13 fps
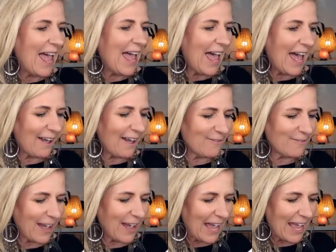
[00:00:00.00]

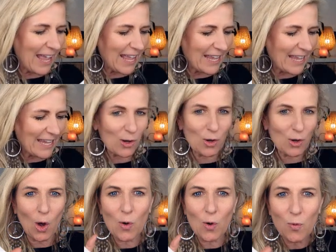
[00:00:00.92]
have a
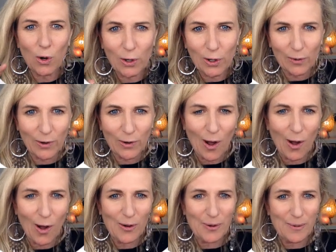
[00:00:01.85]
co-worker at
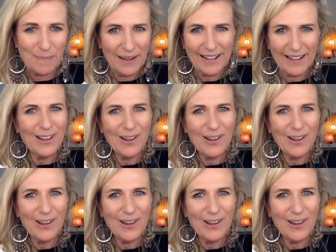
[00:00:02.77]
home